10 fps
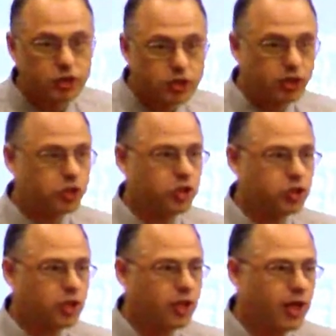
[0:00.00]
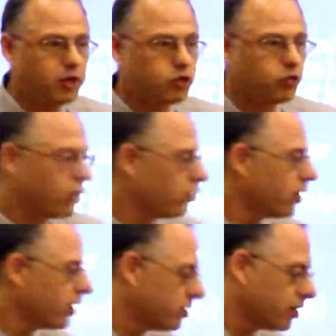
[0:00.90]
So it's just a natural
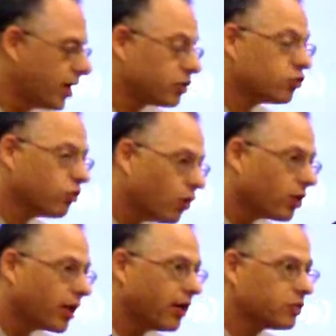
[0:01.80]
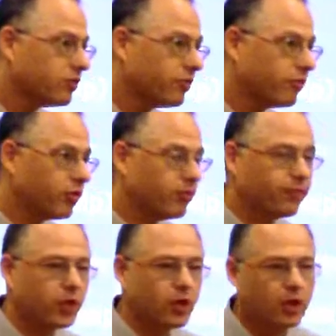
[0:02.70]
rolling out of the foot,
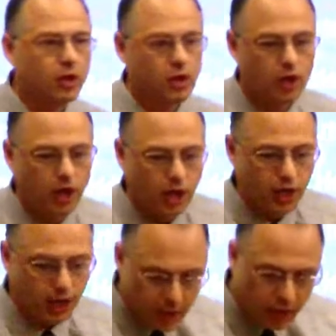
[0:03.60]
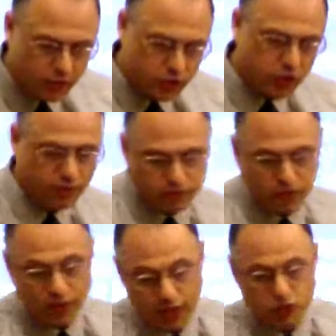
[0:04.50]
and then obviously the
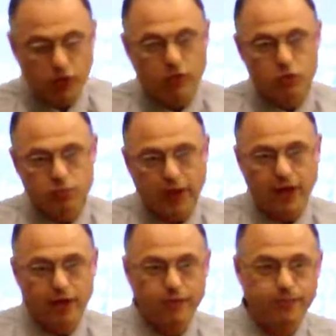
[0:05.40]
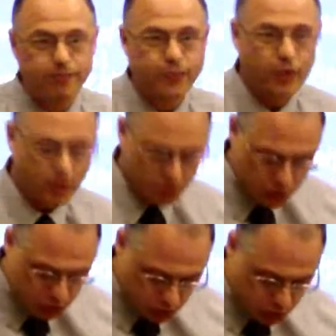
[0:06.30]
foot actually rolls back out,
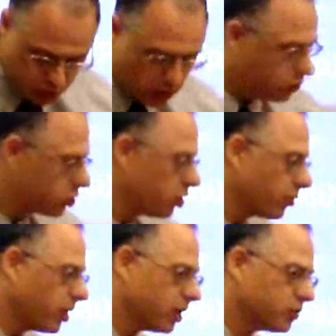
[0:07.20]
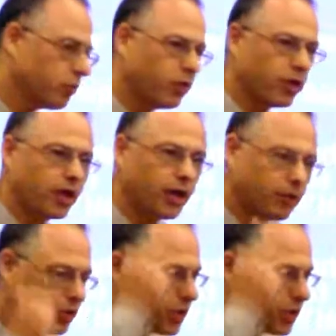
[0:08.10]
which is also called supination, but we're not going to go into